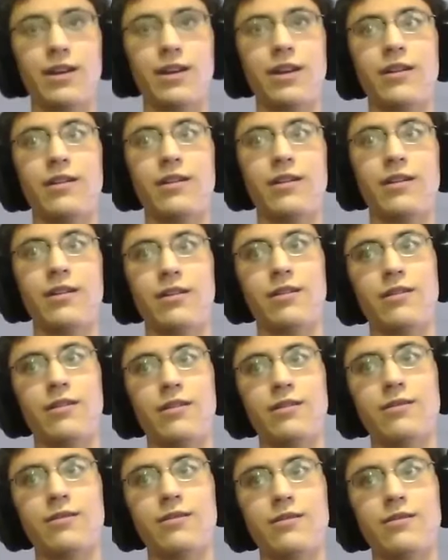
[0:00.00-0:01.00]
and
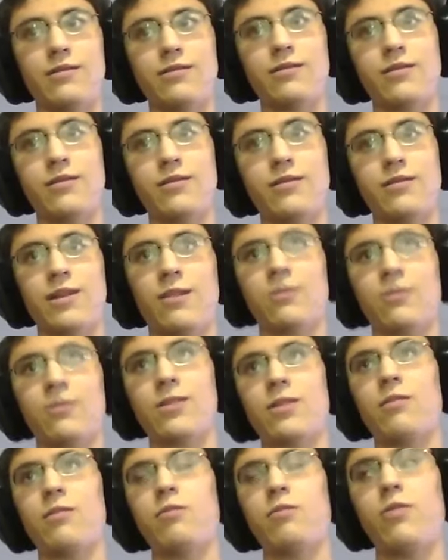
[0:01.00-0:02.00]
that
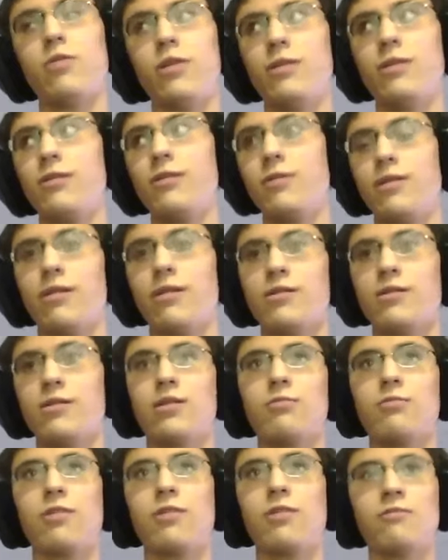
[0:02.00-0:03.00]
was all point. That was
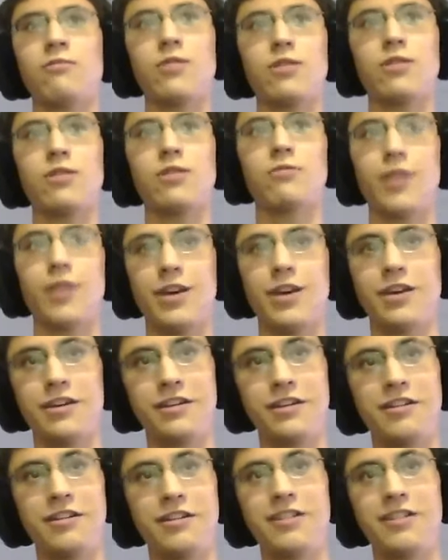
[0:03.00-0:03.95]
all problem with the Wii.